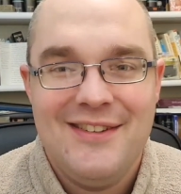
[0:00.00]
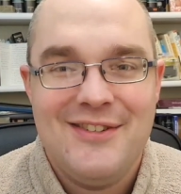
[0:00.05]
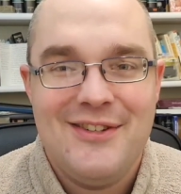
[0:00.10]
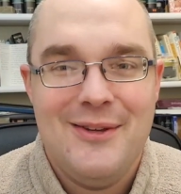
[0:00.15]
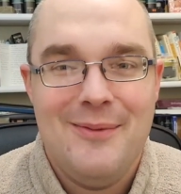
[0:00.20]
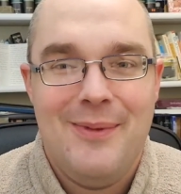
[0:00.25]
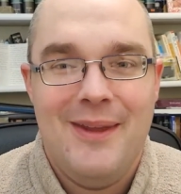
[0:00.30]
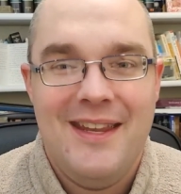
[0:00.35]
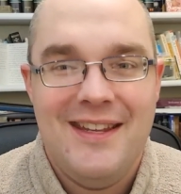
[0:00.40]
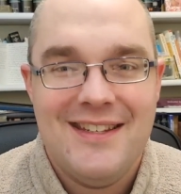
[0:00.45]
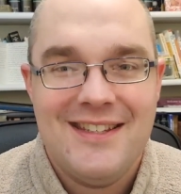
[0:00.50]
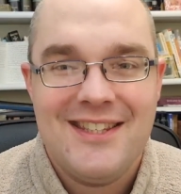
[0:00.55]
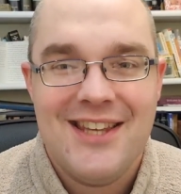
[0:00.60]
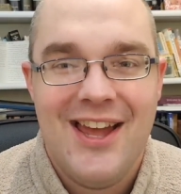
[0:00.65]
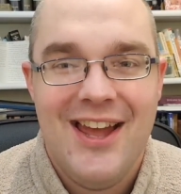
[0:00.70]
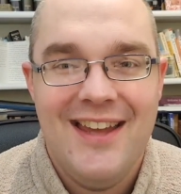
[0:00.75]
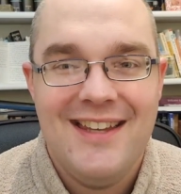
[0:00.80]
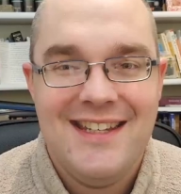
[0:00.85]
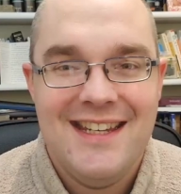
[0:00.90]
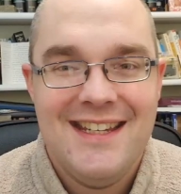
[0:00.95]
to be
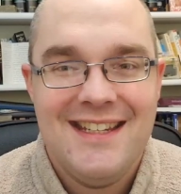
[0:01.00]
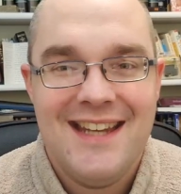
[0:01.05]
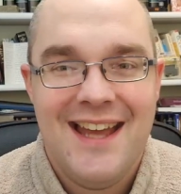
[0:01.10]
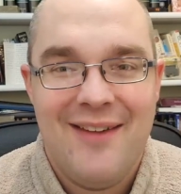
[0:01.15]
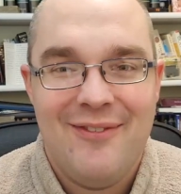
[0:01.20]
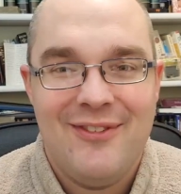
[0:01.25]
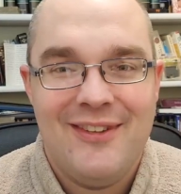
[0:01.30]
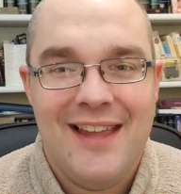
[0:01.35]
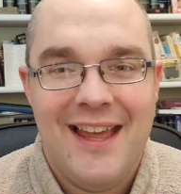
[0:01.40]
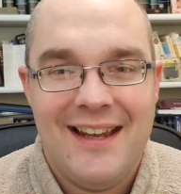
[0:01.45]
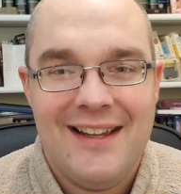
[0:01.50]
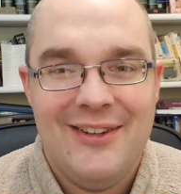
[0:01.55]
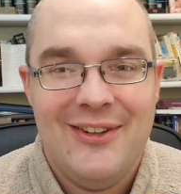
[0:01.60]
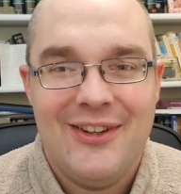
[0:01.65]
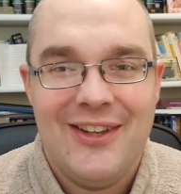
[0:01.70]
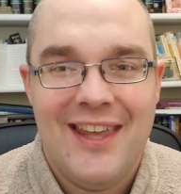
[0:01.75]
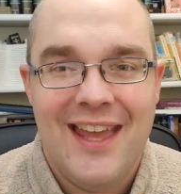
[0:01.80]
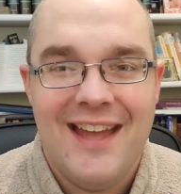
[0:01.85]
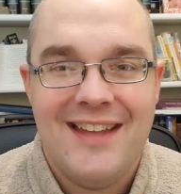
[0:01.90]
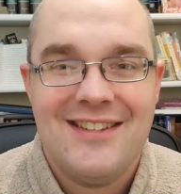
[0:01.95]
decided. Haven't had a
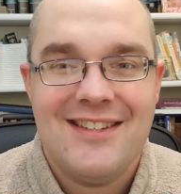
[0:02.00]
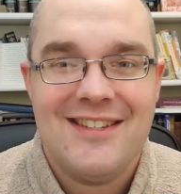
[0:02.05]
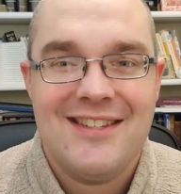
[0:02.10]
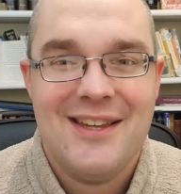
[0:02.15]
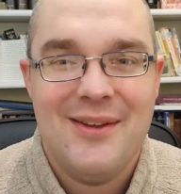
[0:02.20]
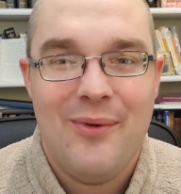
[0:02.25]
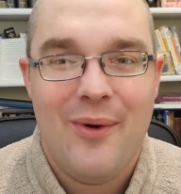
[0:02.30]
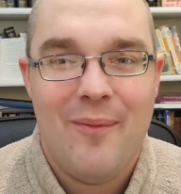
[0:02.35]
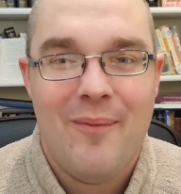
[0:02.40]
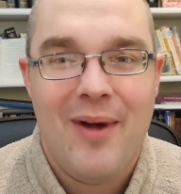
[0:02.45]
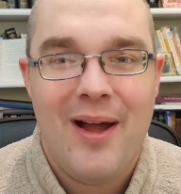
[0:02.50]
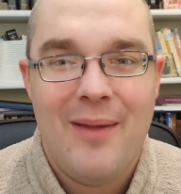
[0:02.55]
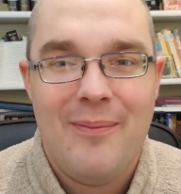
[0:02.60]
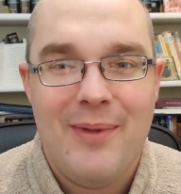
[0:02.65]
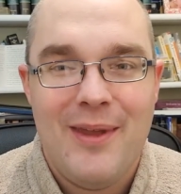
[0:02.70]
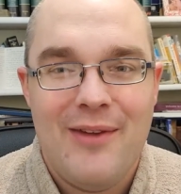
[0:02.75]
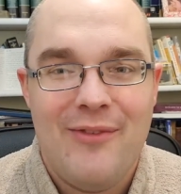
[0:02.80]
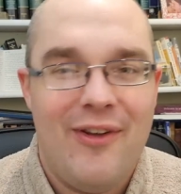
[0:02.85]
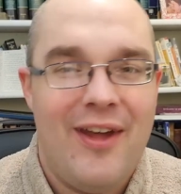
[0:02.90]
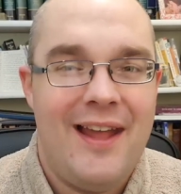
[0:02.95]
look yet to see what might
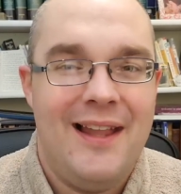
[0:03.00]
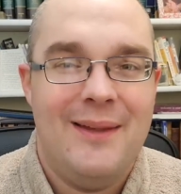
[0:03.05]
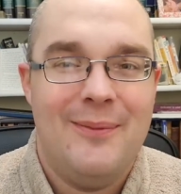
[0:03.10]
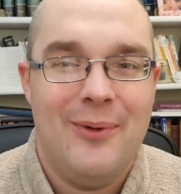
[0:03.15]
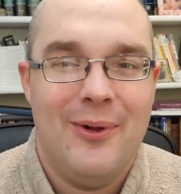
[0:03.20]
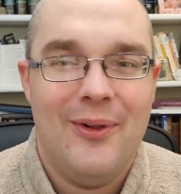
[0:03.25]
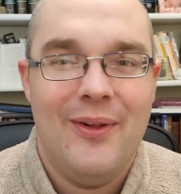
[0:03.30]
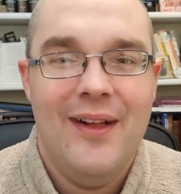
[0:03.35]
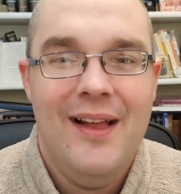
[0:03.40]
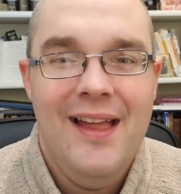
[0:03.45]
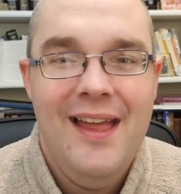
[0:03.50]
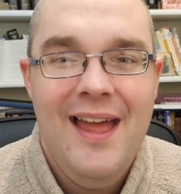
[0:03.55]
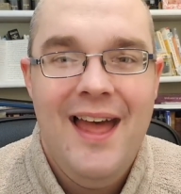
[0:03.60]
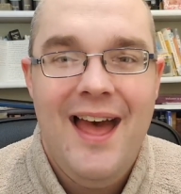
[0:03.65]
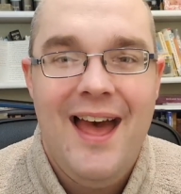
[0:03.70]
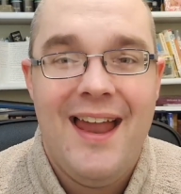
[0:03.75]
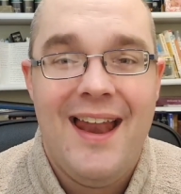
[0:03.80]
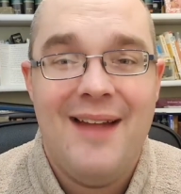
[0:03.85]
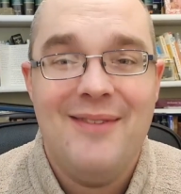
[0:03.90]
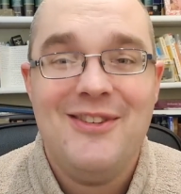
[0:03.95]
be available.
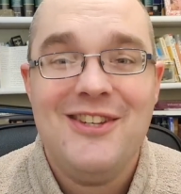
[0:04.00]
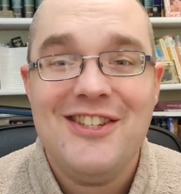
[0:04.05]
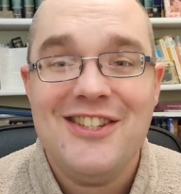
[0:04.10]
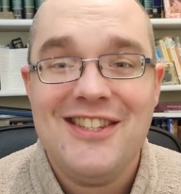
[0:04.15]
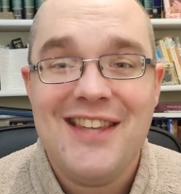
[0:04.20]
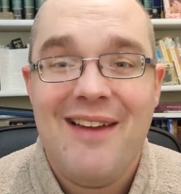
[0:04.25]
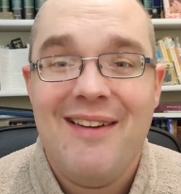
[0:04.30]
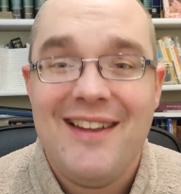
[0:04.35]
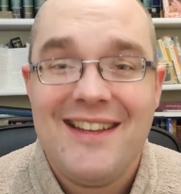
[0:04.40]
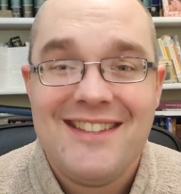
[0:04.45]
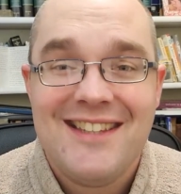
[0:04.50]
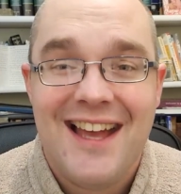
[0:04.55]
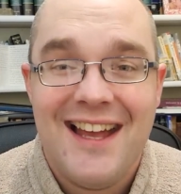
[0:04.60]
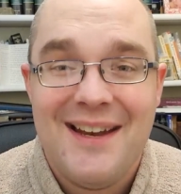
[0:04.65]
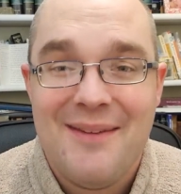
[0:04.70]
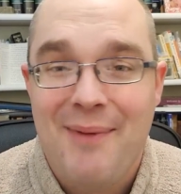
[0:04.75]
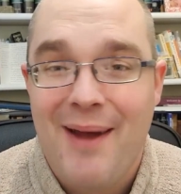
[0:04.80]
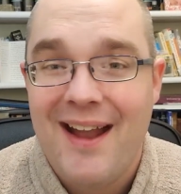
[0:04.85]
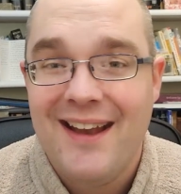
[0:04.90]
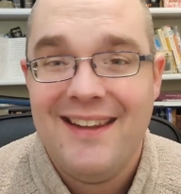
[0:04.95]
And I'm just so
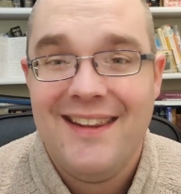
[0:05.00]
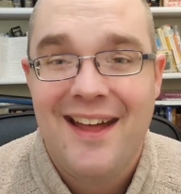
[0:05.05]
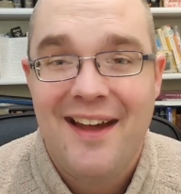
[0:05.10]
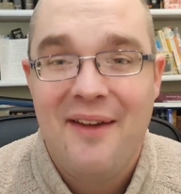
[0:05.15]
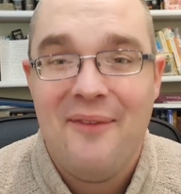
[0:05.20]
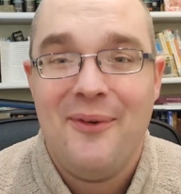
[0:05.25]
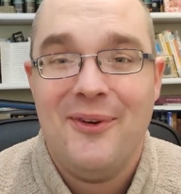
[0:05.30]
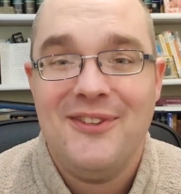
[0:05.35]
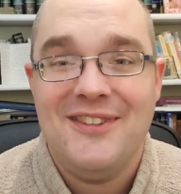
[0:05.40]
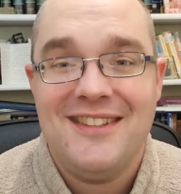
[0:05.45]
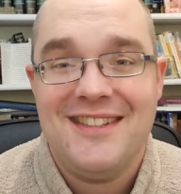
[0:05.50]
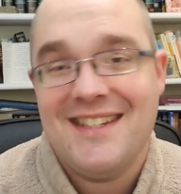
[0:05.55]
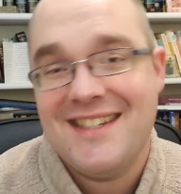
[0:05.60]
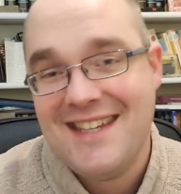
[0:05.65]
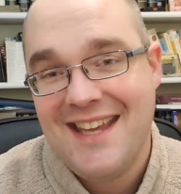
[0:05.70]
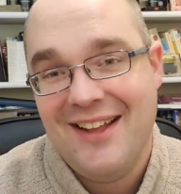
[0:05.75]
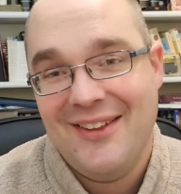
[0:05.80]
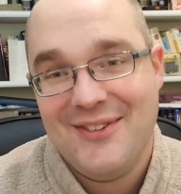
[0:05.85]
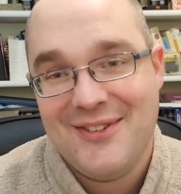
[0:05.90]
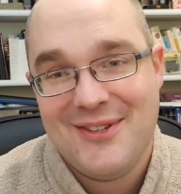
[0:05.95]
excited about it that I wanted to
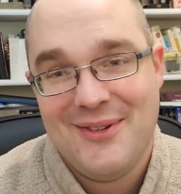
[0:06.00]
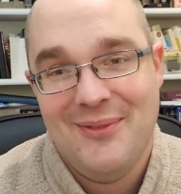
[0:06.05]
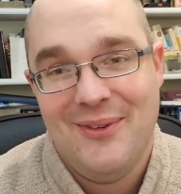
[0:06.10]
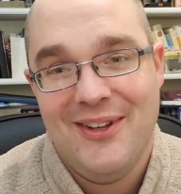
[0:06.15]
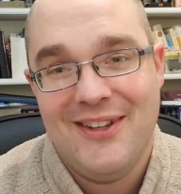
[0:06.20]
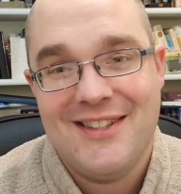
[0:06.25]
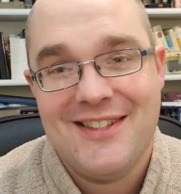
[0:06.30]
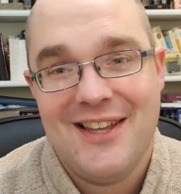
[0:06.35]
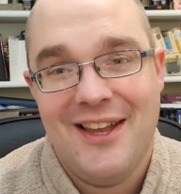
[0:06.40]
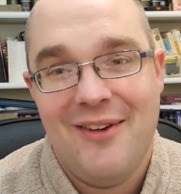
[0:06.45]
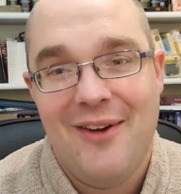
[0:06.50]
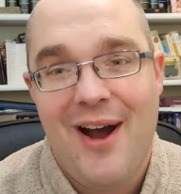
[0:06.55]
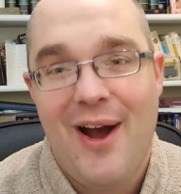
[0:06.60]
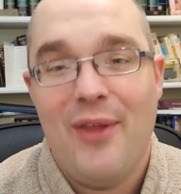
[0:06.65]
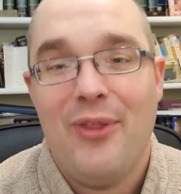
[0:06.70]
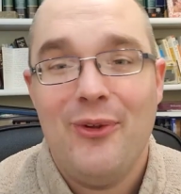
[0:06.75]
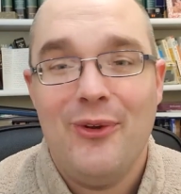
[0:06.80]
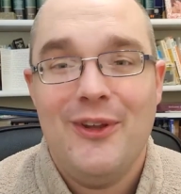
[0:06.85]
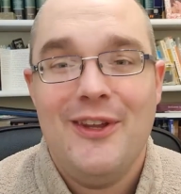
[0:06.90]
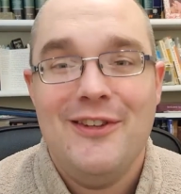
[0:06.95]
tell someone. So
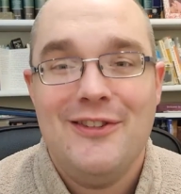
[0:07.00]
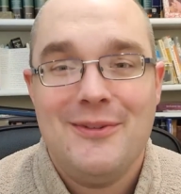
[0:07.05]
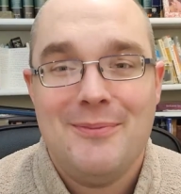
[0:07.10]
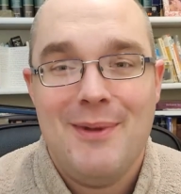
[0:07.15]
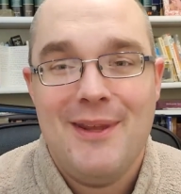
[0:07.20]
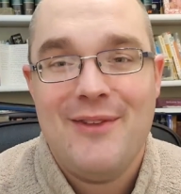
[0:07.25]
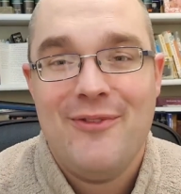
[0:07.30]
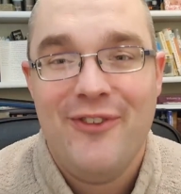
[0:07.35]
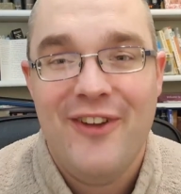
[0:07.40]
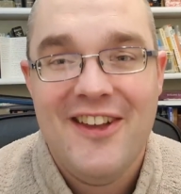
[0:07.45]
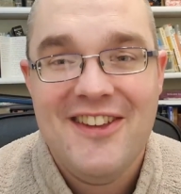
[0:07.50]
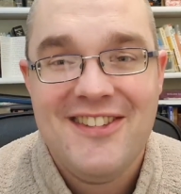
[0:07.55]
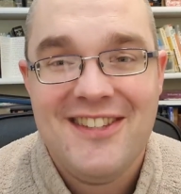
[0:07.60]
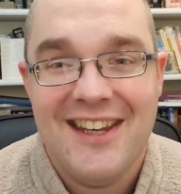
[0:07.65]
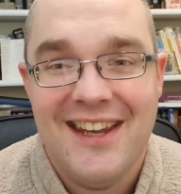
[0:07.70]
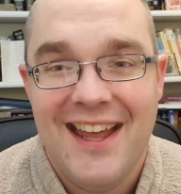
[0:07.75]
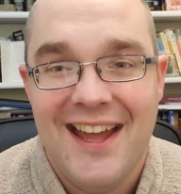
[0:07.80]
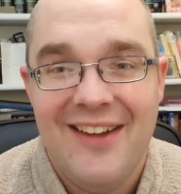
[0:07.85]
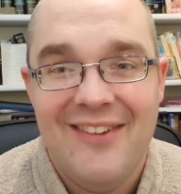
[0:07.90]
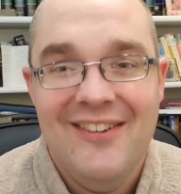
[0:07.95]
I thought you should be the first
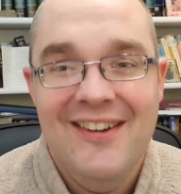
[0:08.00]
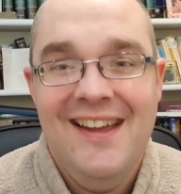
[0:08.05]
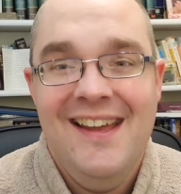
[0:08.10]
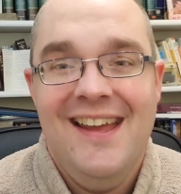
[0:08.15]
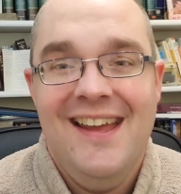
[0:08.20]
to know